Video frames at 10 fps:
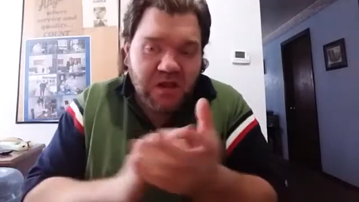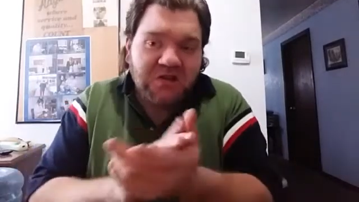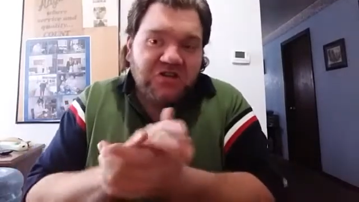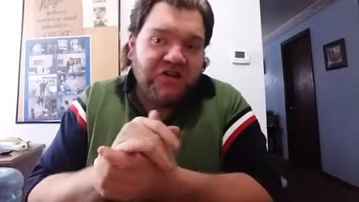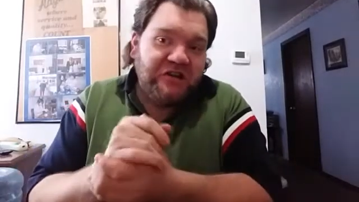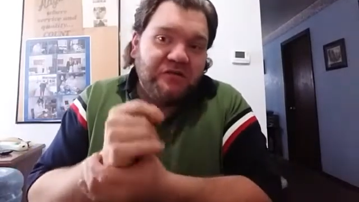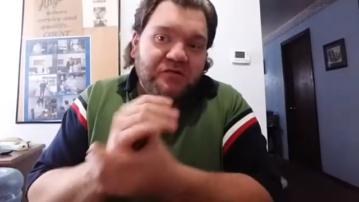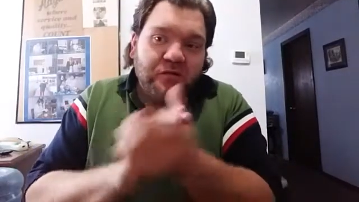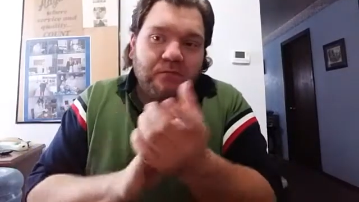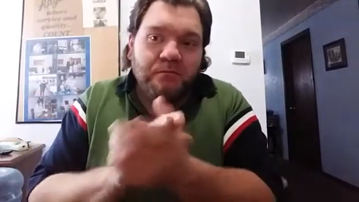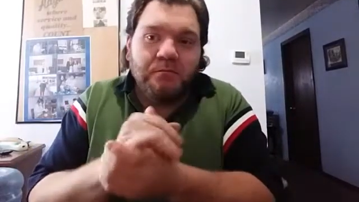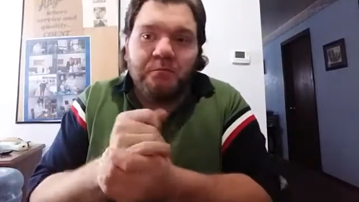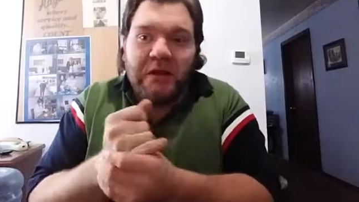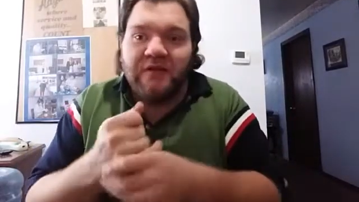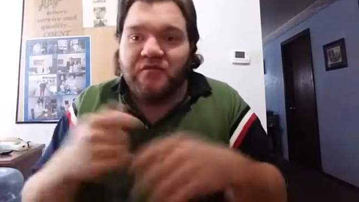cheese and
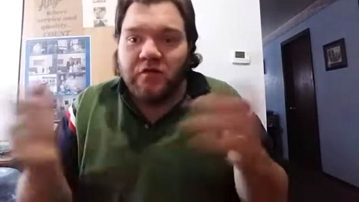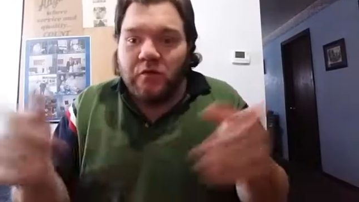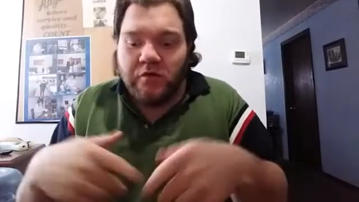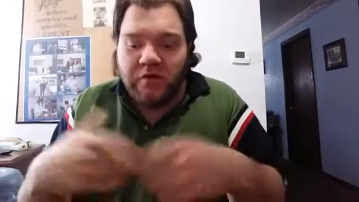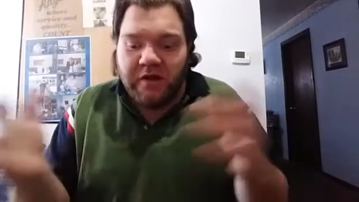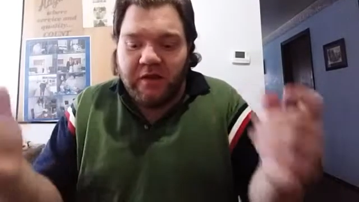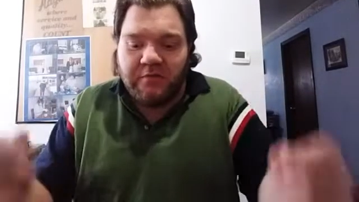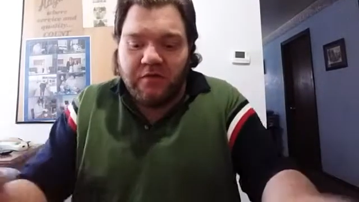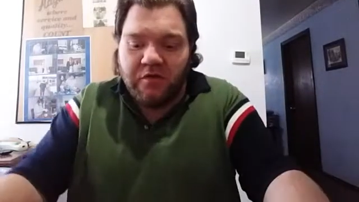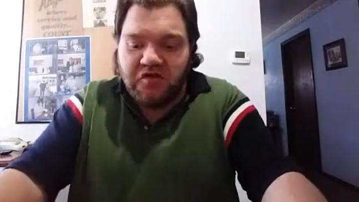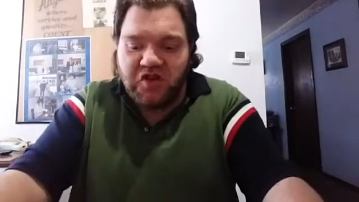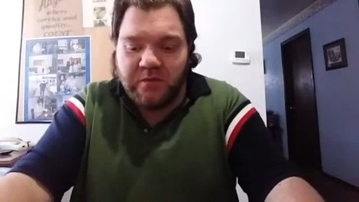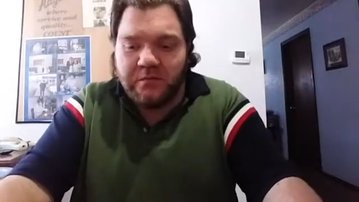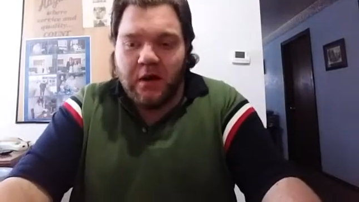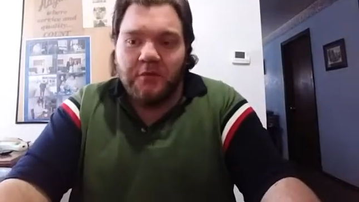beef, you know, you get the
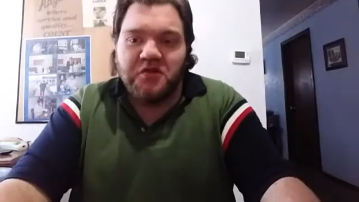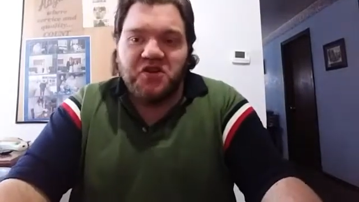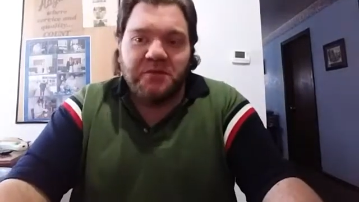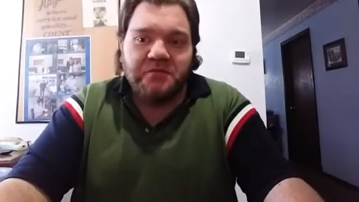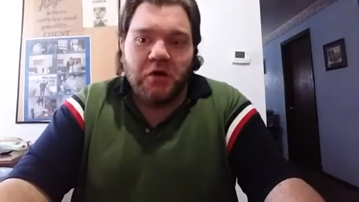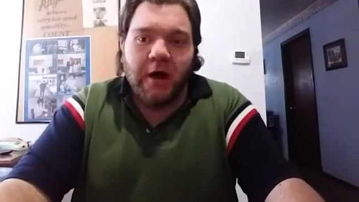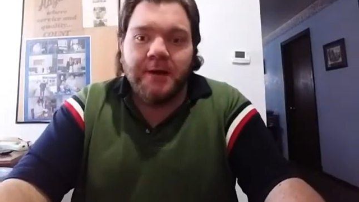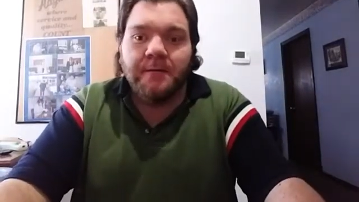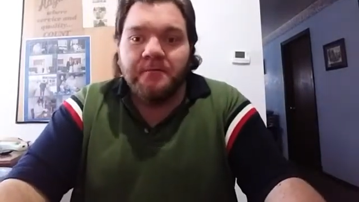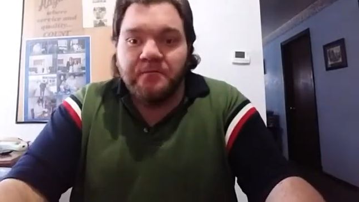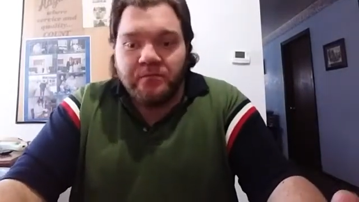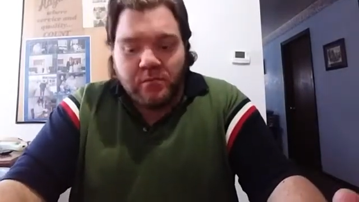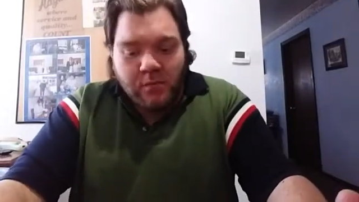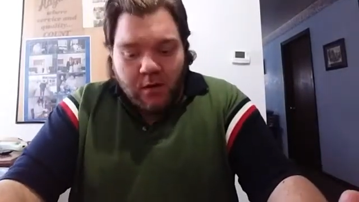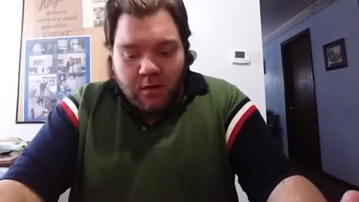cheap on the cheap side.
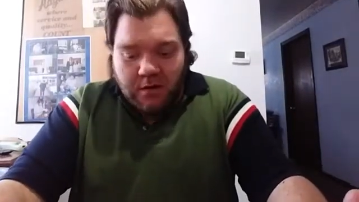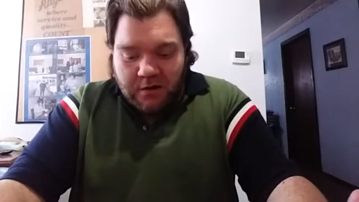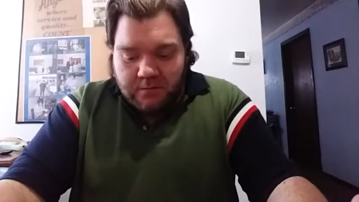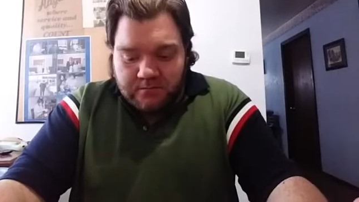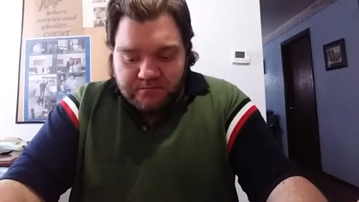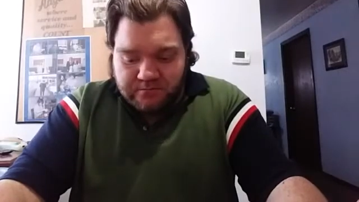And